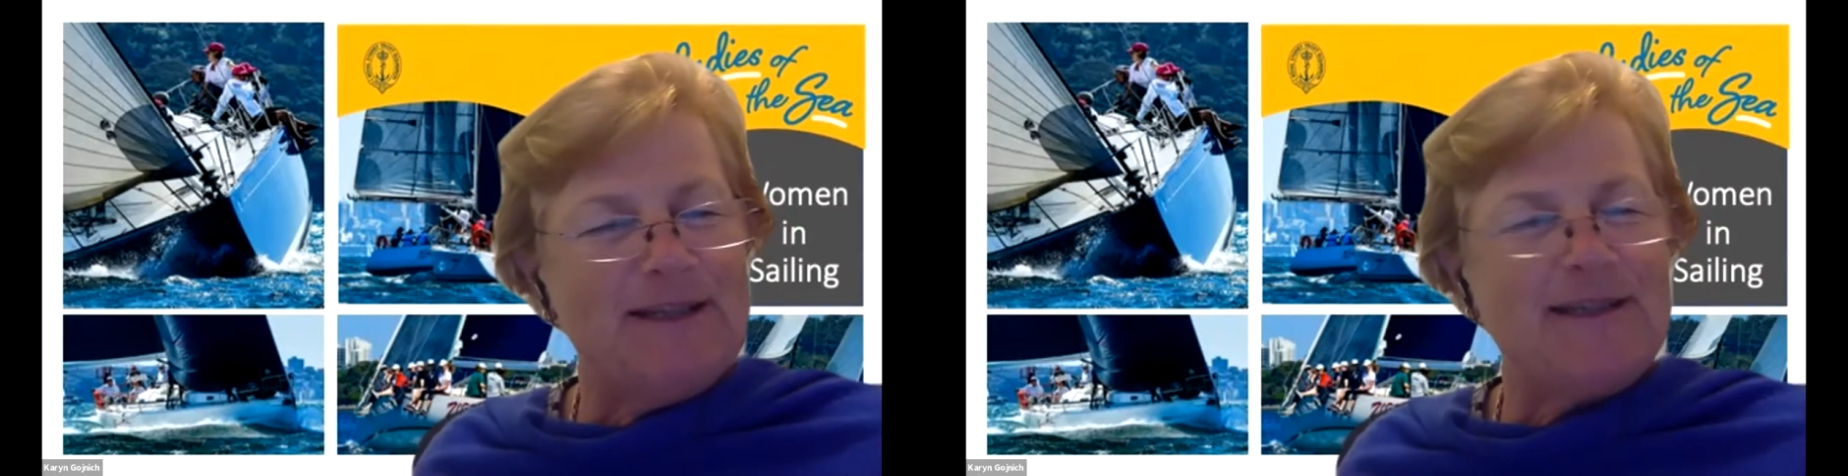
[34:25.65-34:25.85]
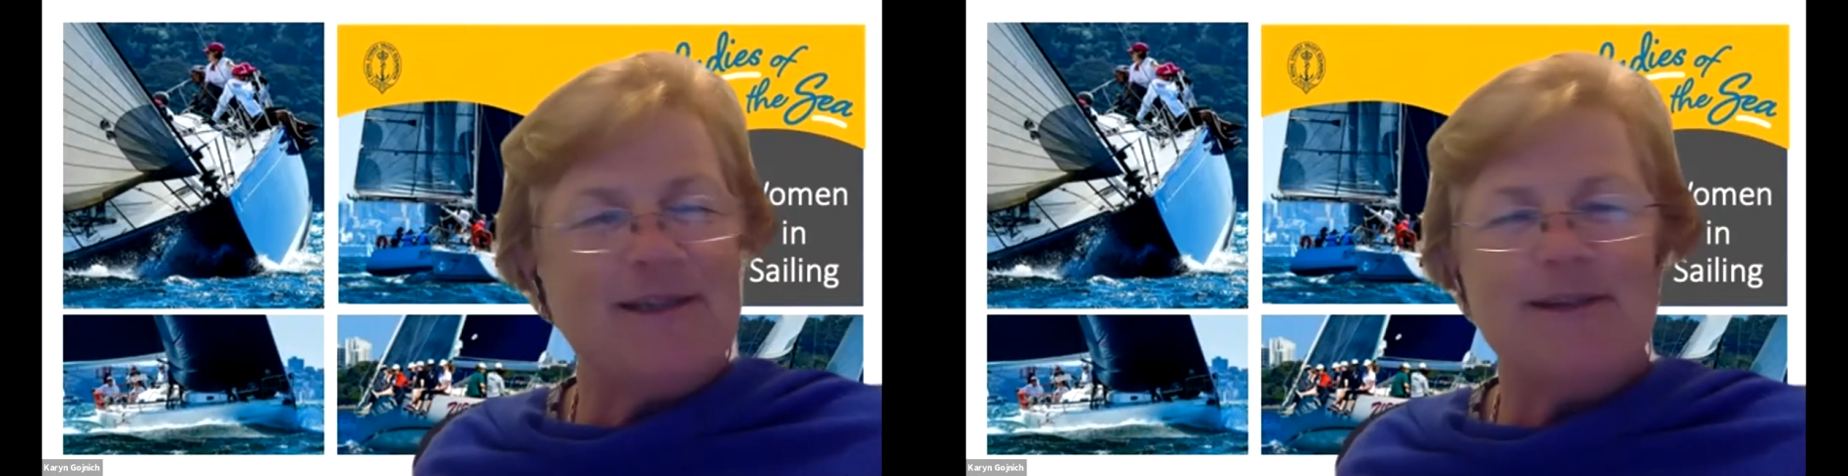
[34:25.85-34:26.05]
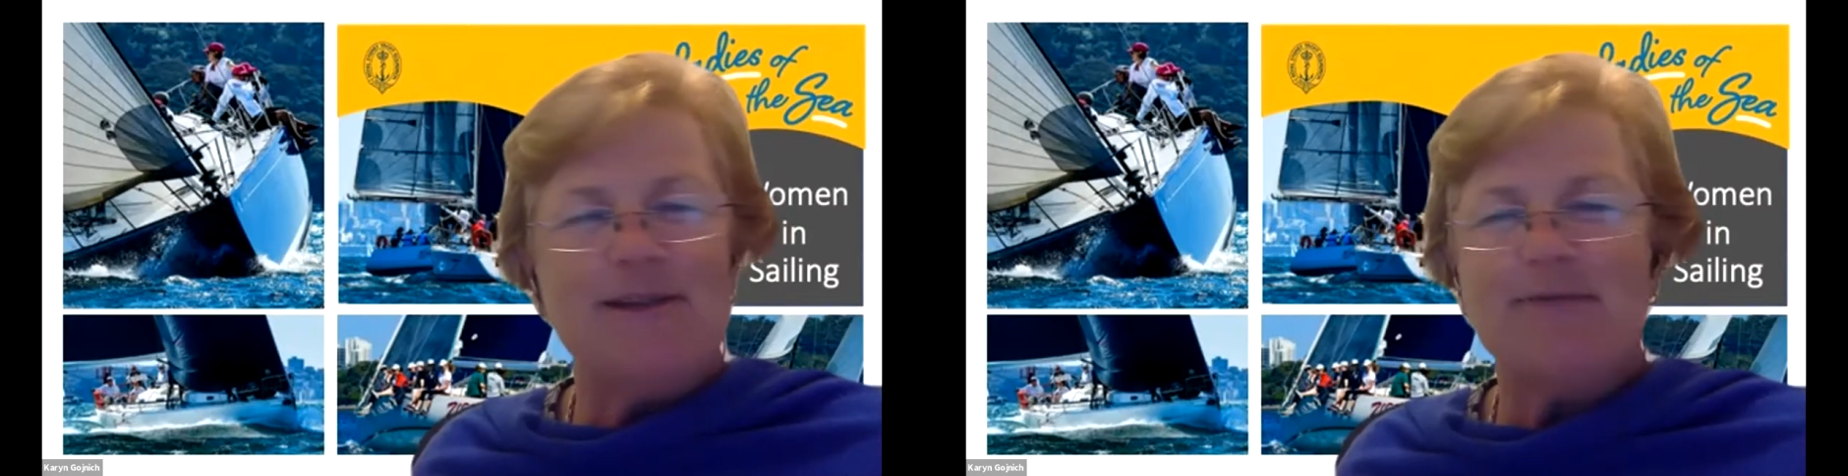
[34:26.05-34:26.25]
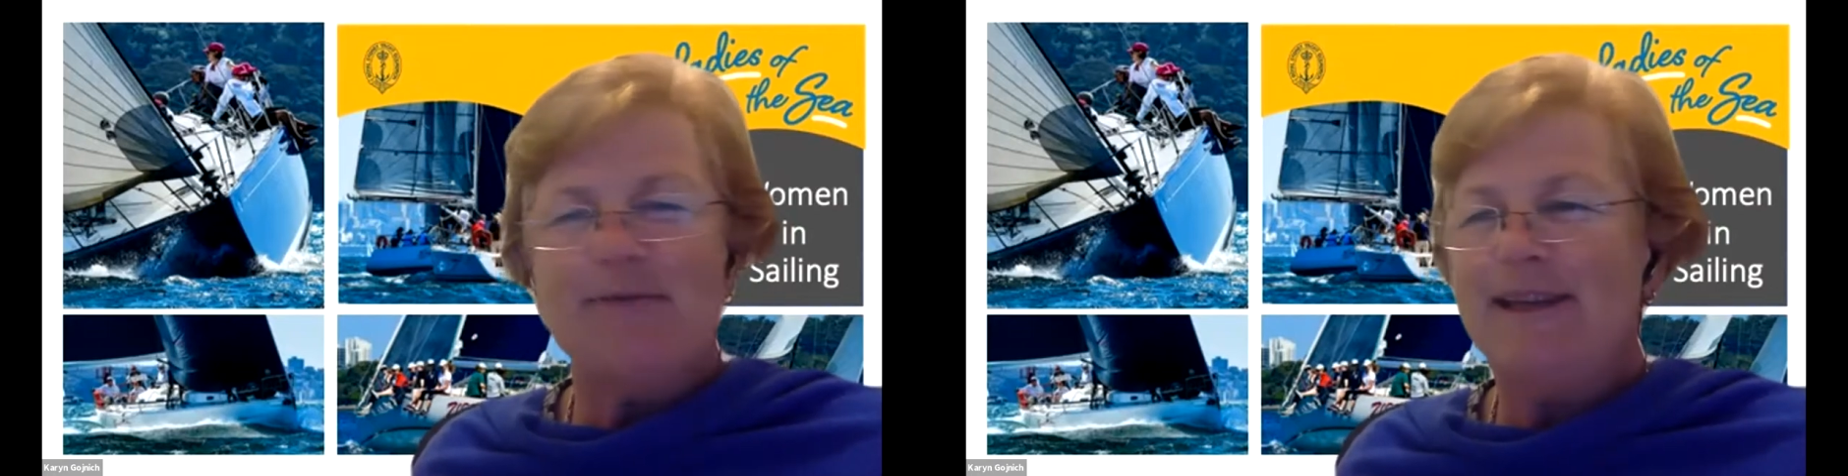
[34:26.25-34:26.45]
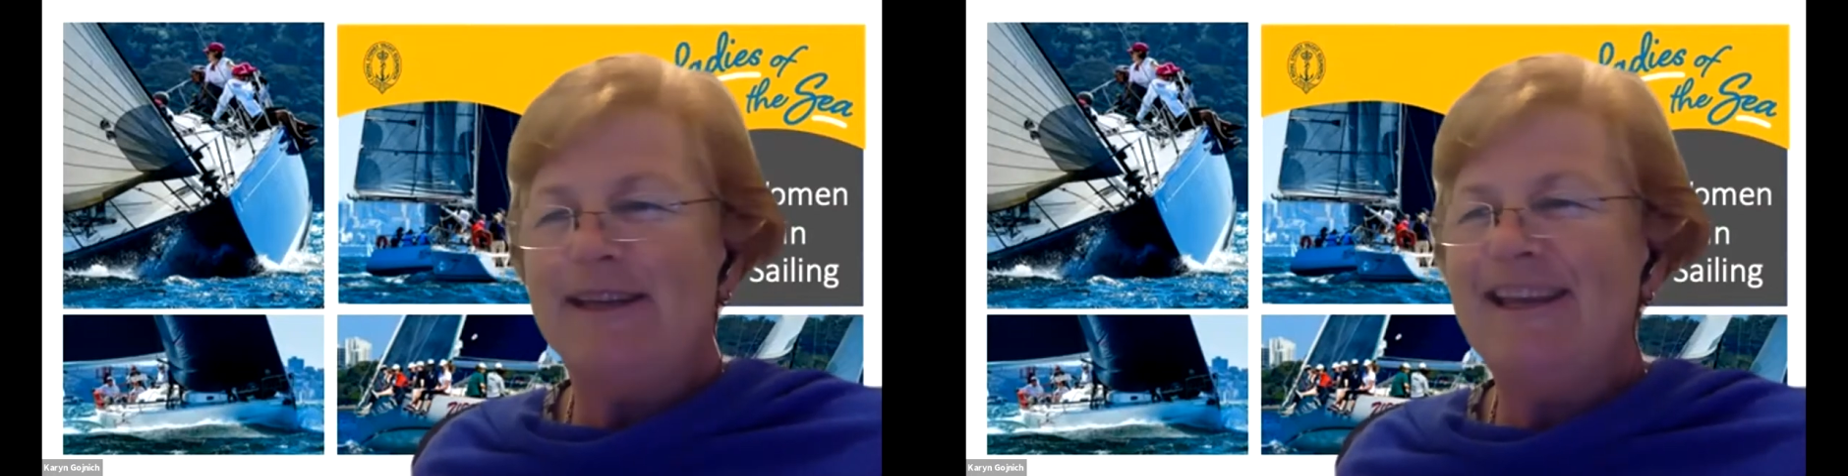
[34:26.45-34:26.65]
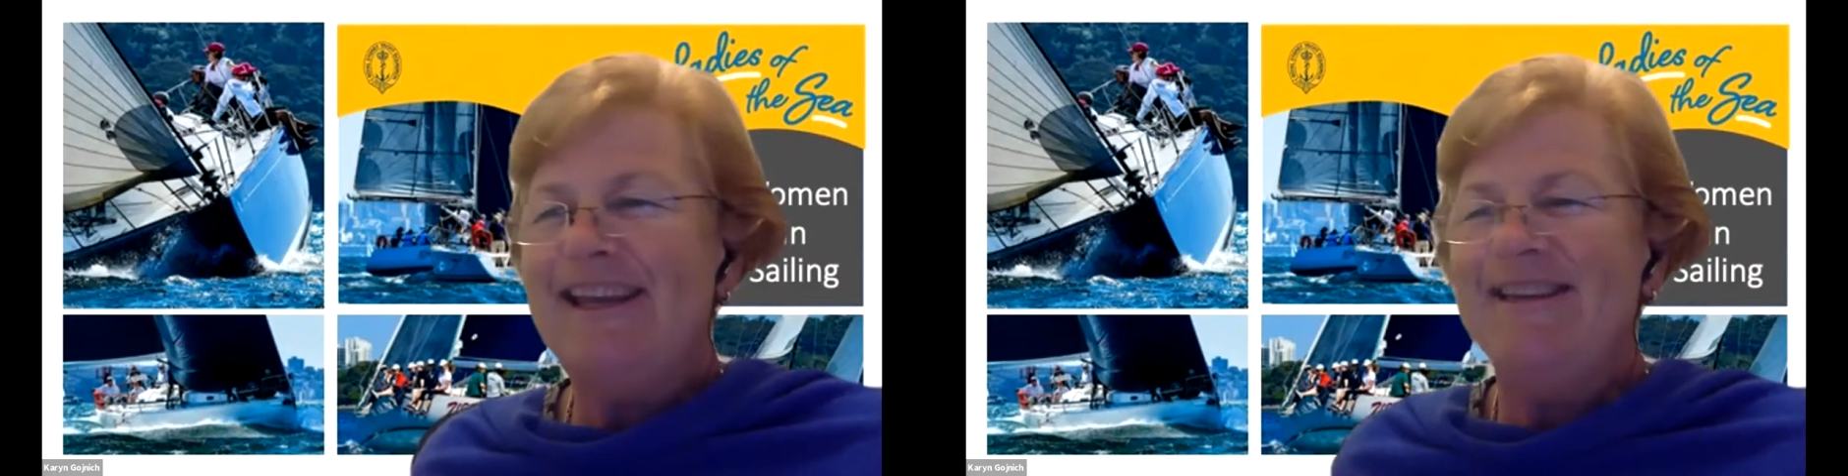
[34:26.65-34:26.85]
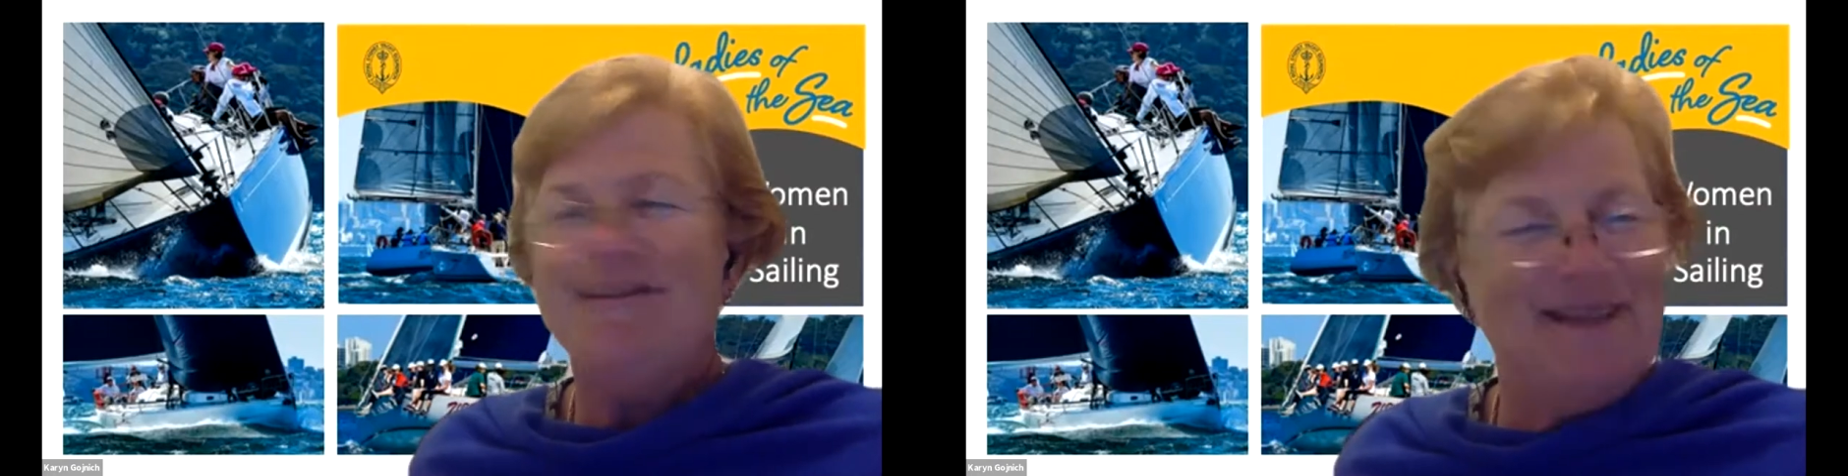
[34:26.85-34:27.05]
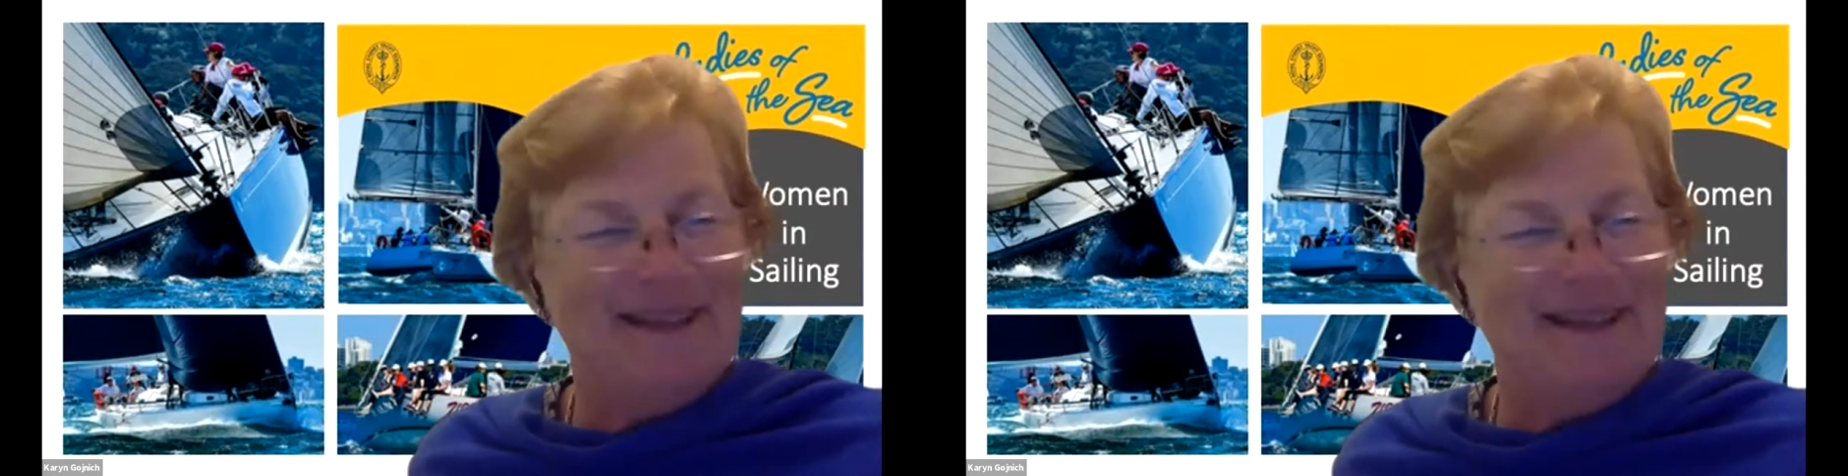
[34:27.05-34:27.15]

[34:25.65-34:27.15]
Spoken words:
sign up for that again.